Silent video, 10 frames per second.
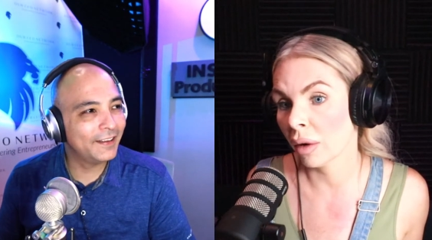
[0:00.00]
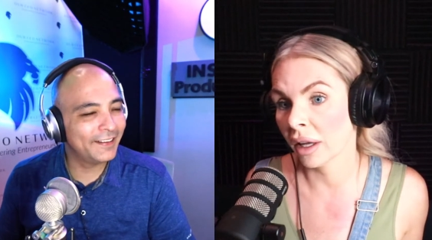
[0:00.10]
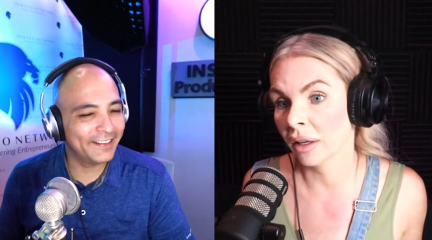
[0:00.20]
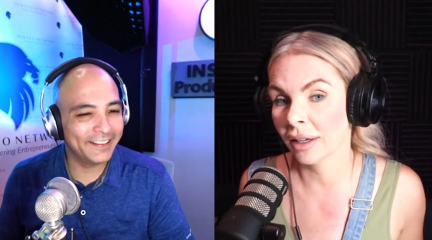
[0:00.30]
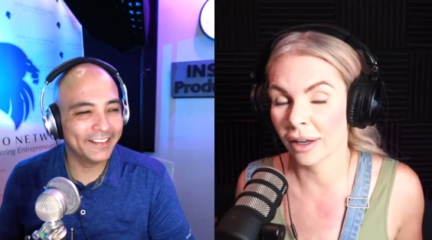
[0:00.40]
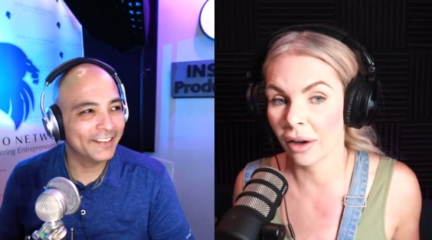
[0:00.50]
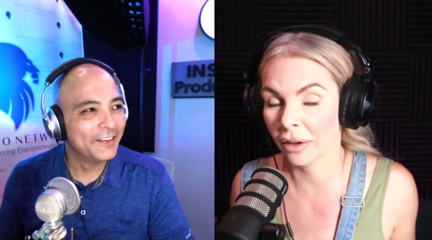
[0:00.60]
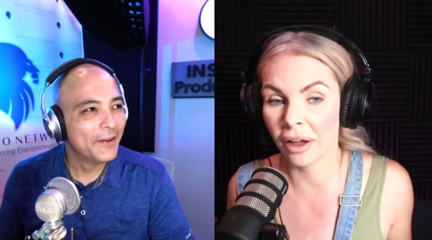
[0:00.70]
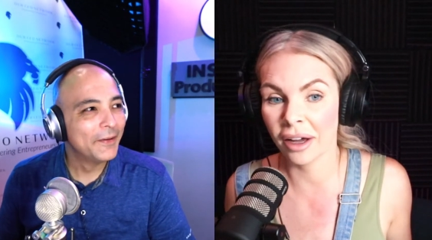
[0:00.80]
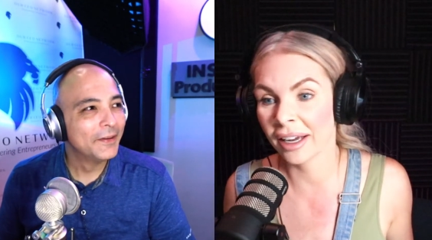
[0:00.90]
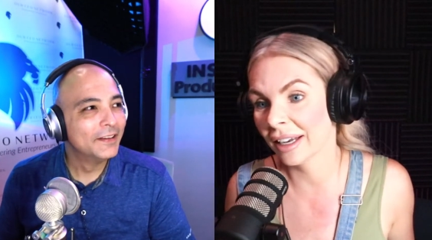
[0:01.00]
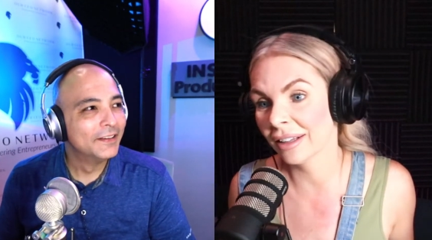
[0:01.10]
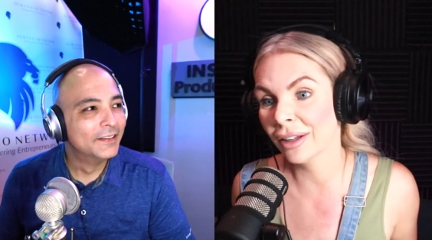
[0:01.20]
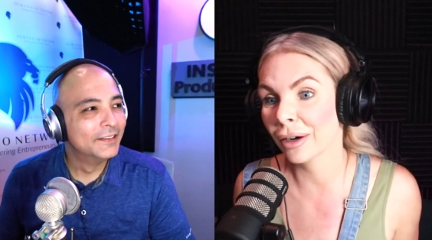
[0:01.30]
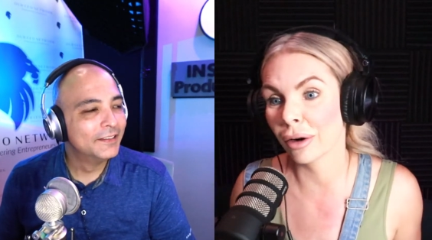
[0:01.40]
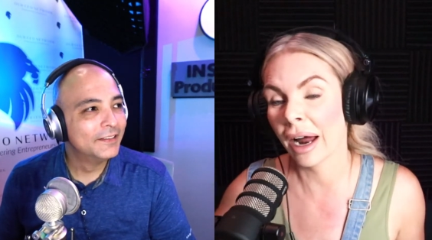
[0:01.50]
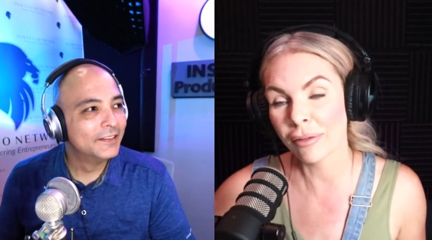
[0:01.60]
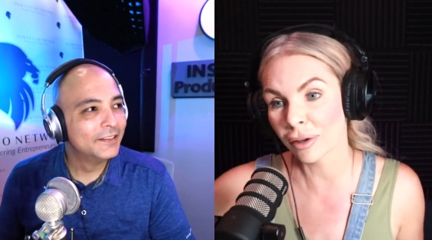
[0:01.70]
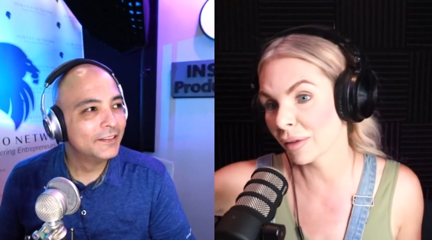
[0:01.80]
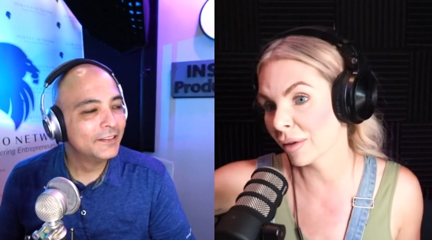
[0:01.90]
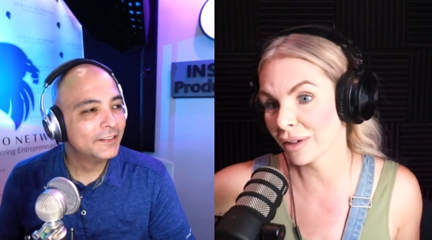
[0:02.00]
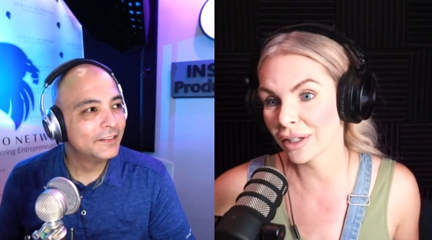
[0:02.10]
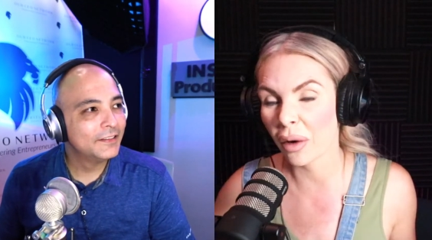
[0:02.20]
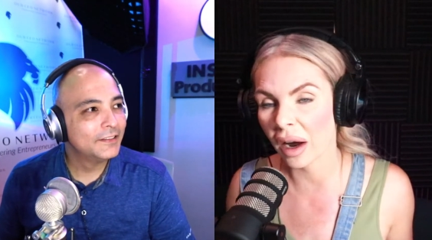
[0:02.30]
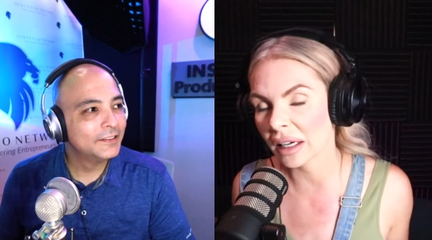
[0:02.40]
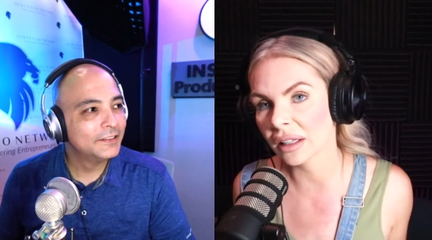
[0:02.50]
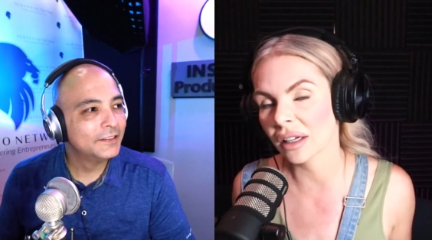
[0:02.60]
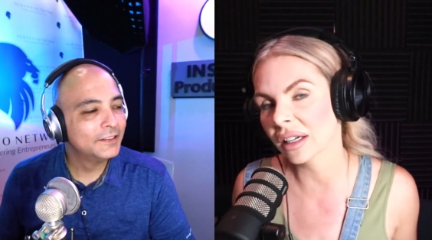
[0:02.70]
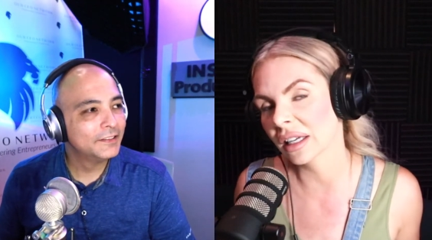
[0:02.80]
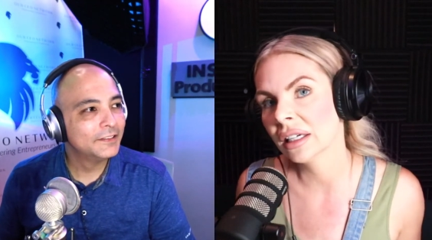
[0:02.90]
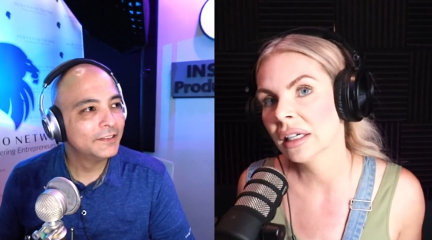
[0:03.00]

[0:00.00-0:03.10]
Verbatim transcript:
Speaker 1: and get online and look or have your favorite show on and look. And